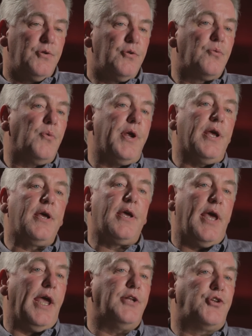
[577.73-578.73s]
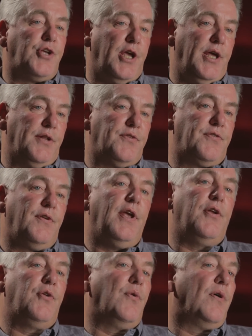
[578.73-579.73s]
to re-engage kids
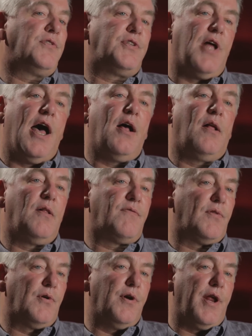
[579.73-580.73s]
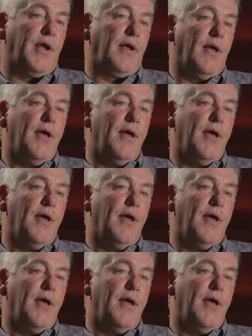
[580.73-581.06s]
into a style of learning